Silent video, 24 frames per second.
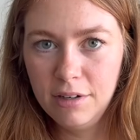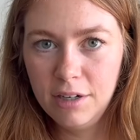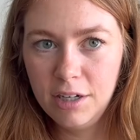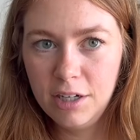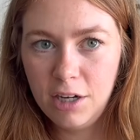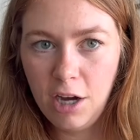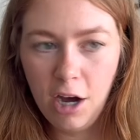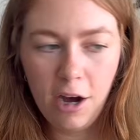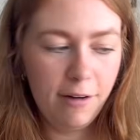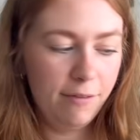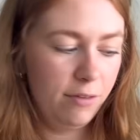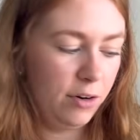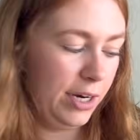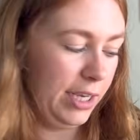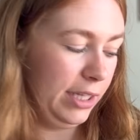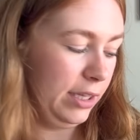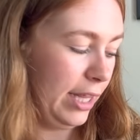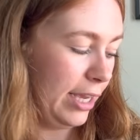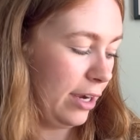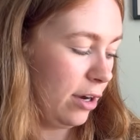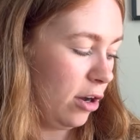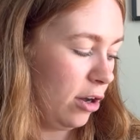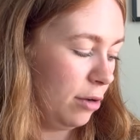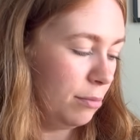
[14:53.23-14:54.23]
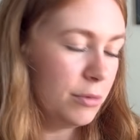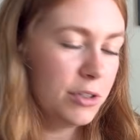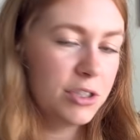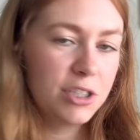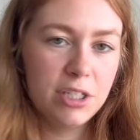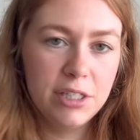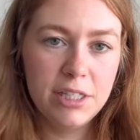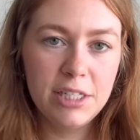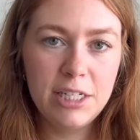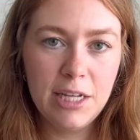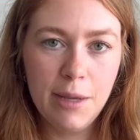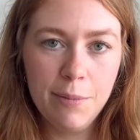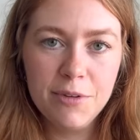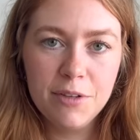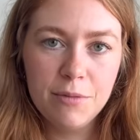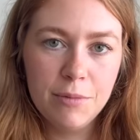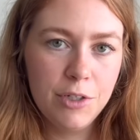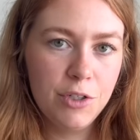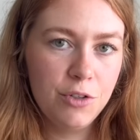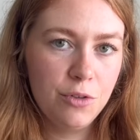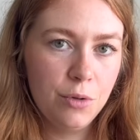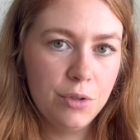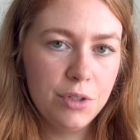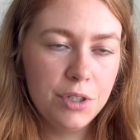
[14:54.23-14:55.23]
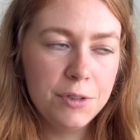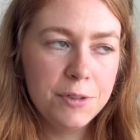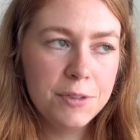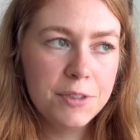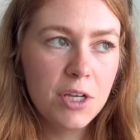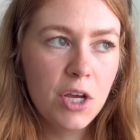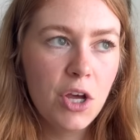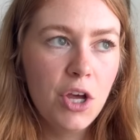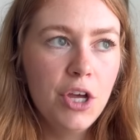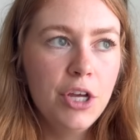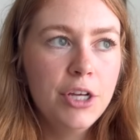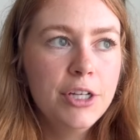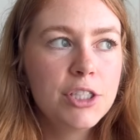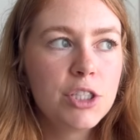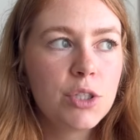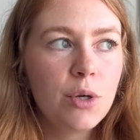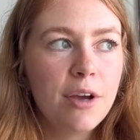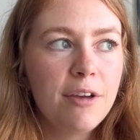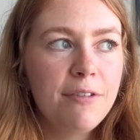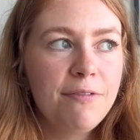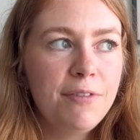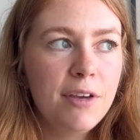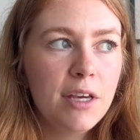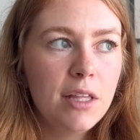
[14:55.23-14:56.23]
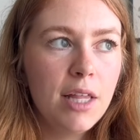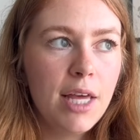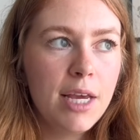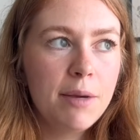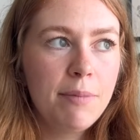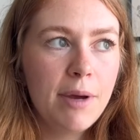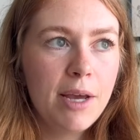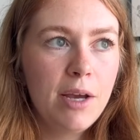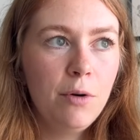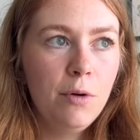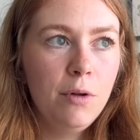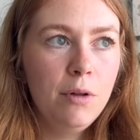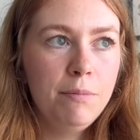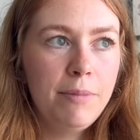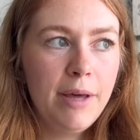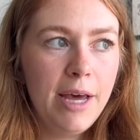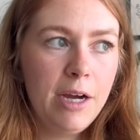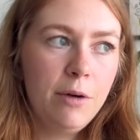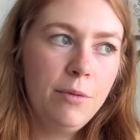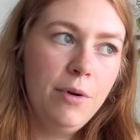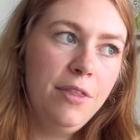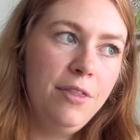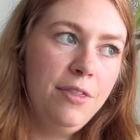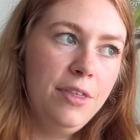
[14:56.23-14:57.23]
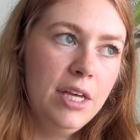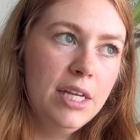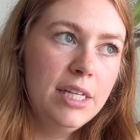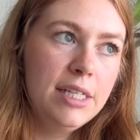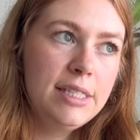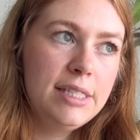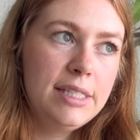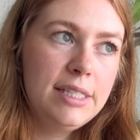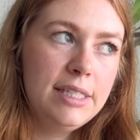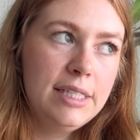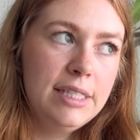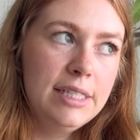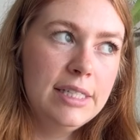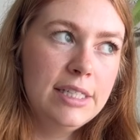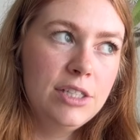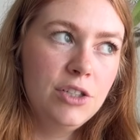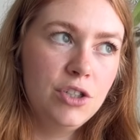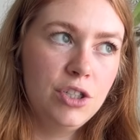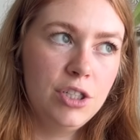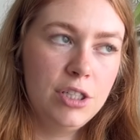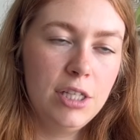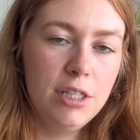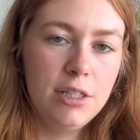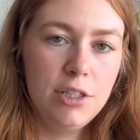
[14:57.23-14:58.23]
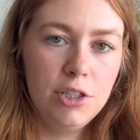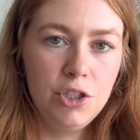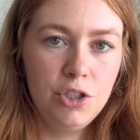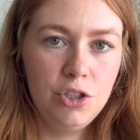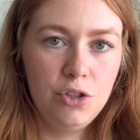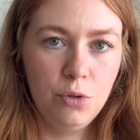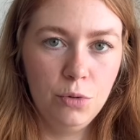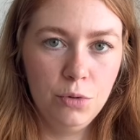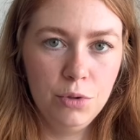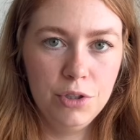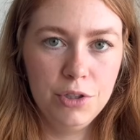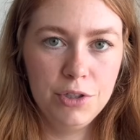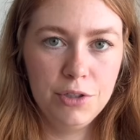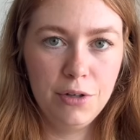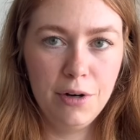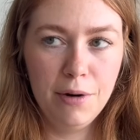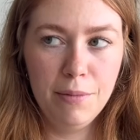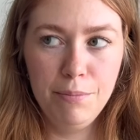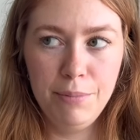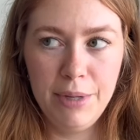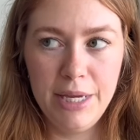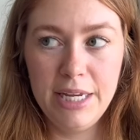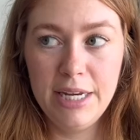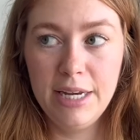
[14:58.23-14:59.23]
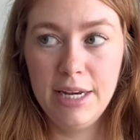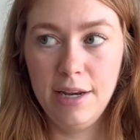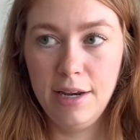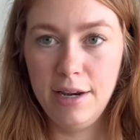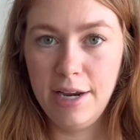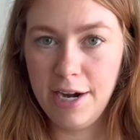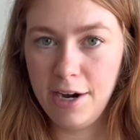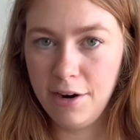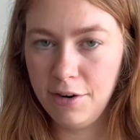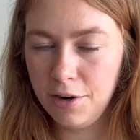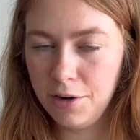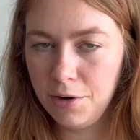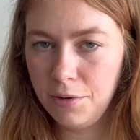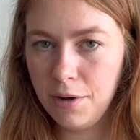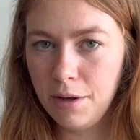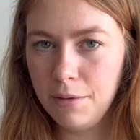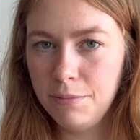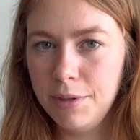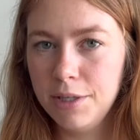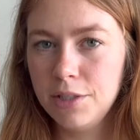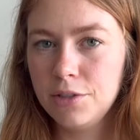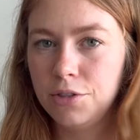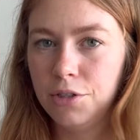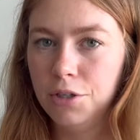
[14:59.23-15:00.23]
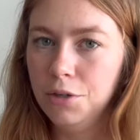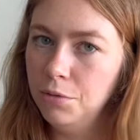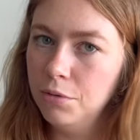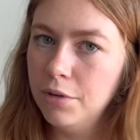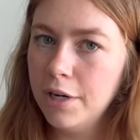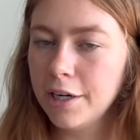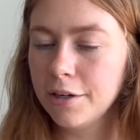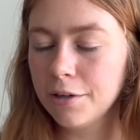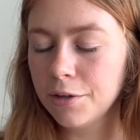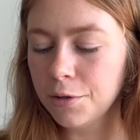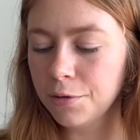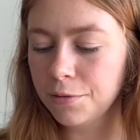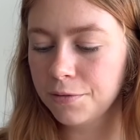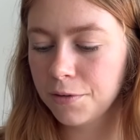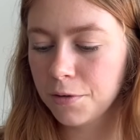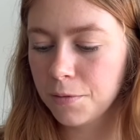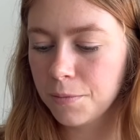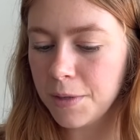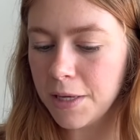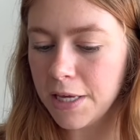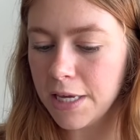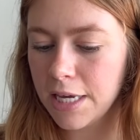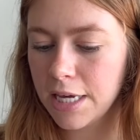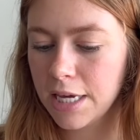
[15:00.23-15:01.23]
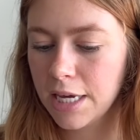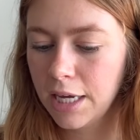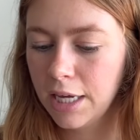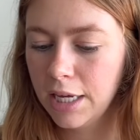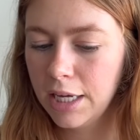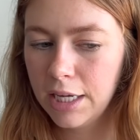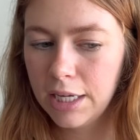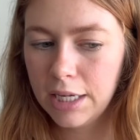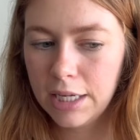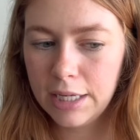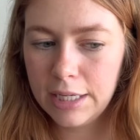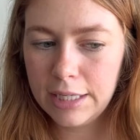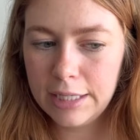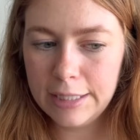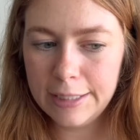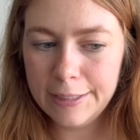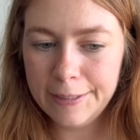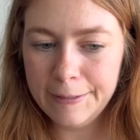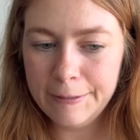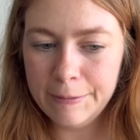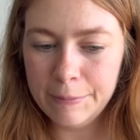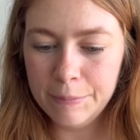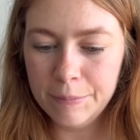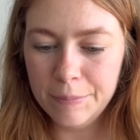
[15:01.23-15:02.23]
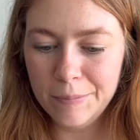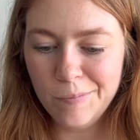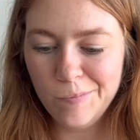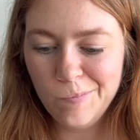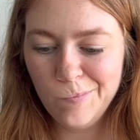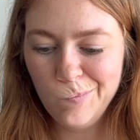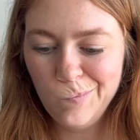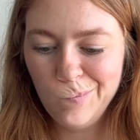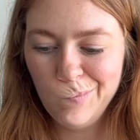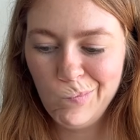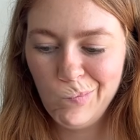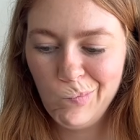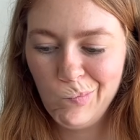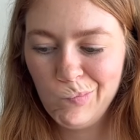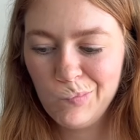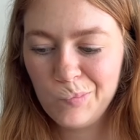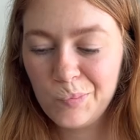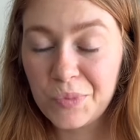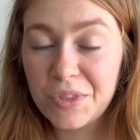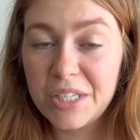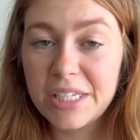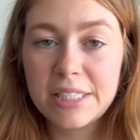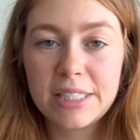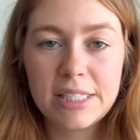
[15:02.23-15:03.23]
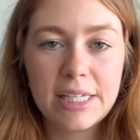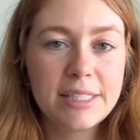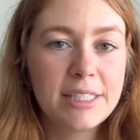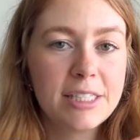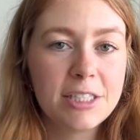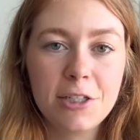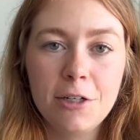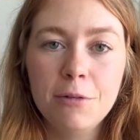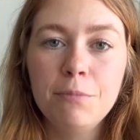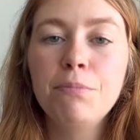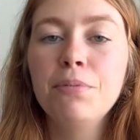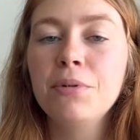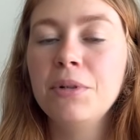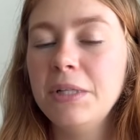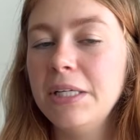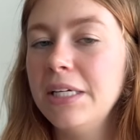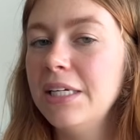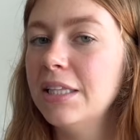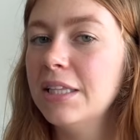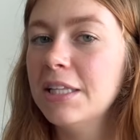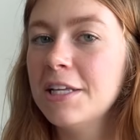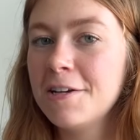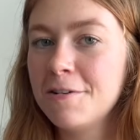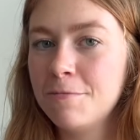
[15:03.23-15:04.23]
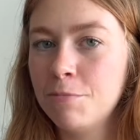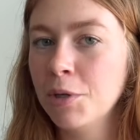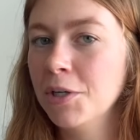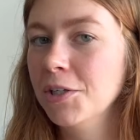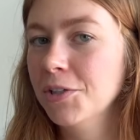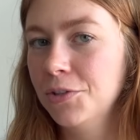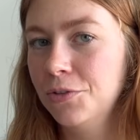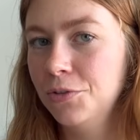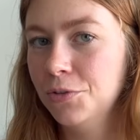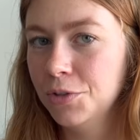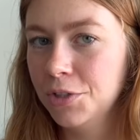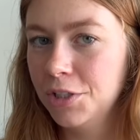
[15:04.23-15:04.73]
covering like almost to the tips of my shoulders. So I feel like my holdback with this is just that the shoulders are a bit narrow, a bit too narrow for me. Um, that's a complete like personal